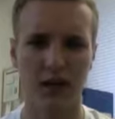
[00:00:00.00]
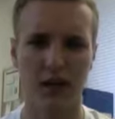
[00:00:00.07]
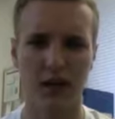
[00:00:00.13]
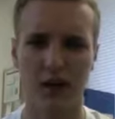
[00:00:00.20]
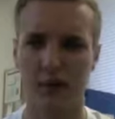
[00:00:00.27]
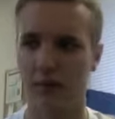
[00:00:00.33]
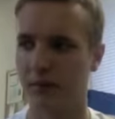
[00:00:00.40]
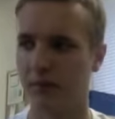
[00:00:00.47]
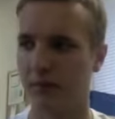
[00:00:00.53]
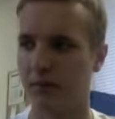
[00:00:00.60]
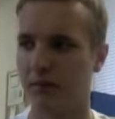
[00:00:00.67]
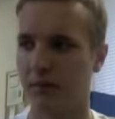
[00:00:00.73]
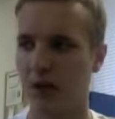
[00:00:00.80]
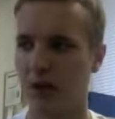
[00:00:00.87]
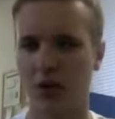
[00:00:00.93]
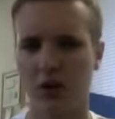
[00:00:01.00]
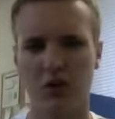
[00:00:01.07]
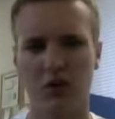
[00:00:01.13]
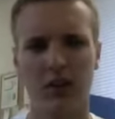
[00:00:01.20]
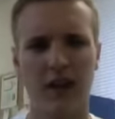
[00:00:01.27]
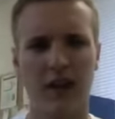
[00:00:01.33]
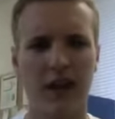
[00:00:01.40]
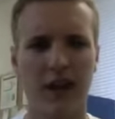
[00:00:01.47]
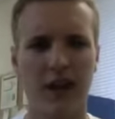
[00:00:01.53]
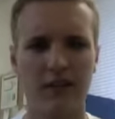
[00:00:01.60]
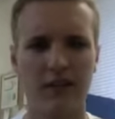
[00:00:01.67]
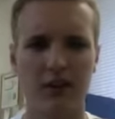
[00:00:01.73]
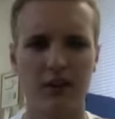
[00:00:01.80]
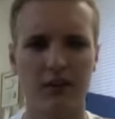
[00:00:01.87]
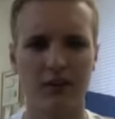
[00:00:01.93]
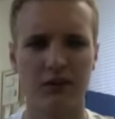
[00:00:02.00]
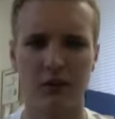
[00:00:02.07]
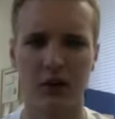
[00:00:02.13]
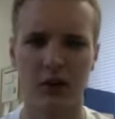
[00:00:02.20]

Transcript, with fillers: Um, the article that I have here and the few